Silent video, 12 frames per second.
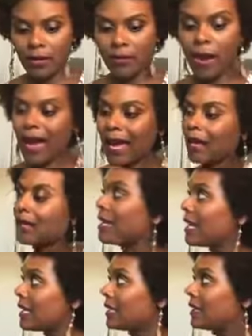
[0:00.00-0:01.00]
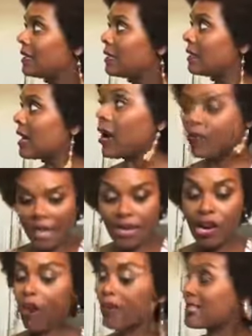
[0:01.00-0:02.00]
But I got to cut it. I
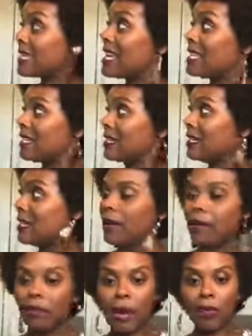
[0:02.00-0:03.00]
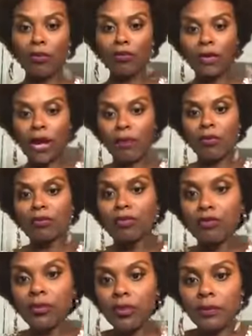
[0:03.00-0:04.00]
didn't already seen it. But I want
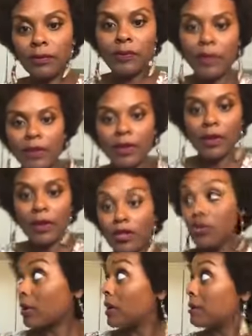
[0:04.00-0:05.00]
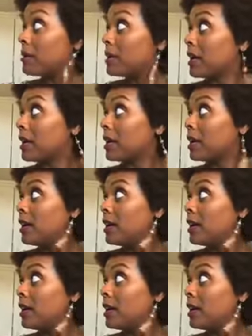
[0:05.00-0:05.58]
you to, you gonna help me or not?